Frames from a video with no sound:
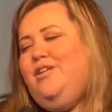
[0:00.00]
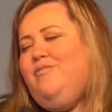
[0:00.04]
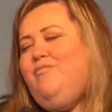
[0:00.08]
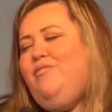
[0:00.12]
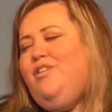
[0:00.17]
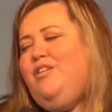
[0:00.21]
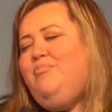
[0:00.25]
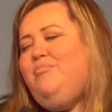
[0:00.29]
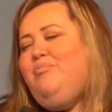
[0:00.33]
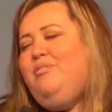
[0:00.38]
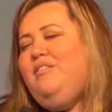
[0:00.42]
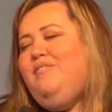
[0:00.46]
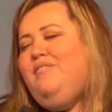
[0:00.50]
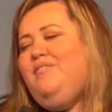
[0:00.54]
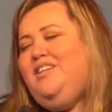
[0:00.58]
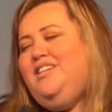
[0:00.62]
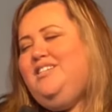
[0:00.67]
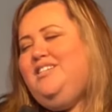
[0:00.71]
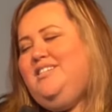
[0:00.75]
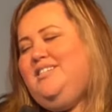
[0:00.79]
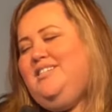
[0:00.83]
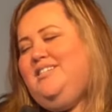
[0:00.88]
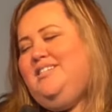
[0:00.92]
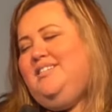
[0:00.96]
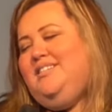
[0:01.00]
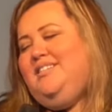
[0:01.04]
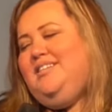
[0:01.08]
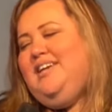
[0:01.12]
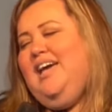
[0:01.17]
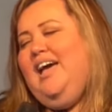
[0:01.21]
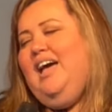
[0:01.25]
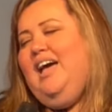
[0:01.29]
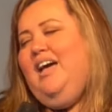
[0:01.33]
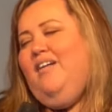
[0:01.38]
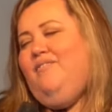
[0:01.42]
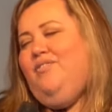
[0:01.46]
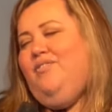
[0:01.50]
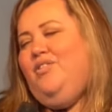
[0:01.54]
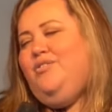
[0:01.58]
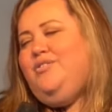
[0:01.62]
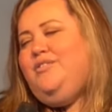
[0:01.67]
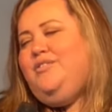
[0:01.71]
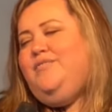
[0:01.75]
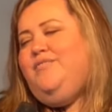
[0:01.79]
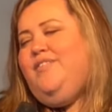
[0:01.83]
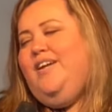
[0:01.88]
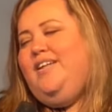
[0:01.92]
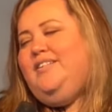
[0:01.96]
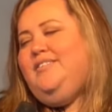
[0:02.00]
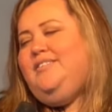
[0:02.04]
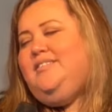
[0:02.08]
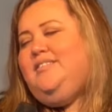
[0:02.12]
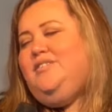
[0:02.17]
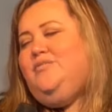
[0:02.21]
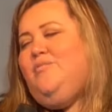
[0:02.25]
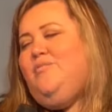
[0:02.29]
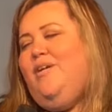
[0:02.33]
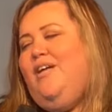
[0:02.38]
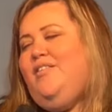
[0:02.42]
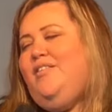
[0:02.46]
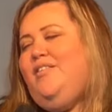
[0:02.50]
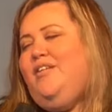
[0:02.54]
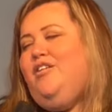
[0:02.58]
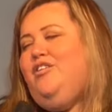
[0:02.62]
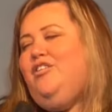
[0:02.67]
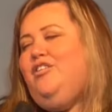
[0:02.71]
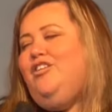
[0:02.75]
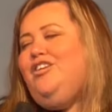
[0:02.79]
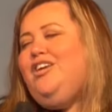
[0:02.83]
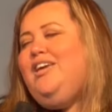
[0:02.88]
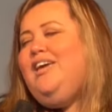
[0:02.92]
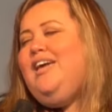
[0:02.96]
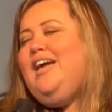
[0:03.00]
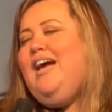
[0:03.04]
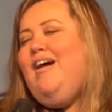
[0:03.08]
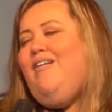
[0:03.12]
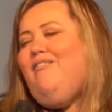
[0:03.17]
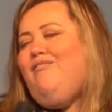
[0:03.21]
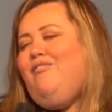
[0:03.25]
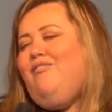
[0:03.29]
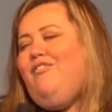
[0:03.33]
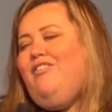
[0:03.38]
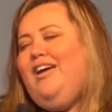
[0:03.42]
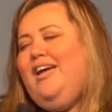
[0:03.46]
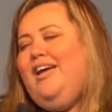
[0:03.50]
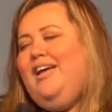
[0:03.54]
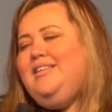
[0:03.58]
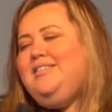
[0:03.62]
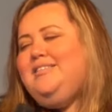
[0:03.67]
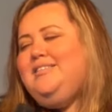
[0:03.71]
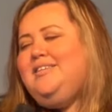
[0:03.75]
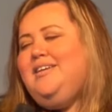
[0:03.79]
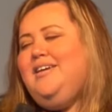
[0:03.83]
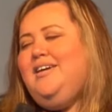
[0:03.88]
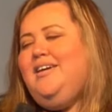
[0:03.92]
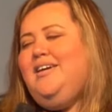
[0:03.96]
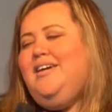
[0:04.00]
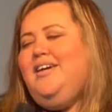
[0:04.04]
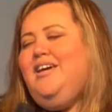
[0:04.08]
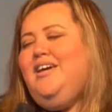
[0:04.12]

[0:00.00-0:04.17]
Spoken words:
And what a privilege it is to have those friends as well that are looking out for us.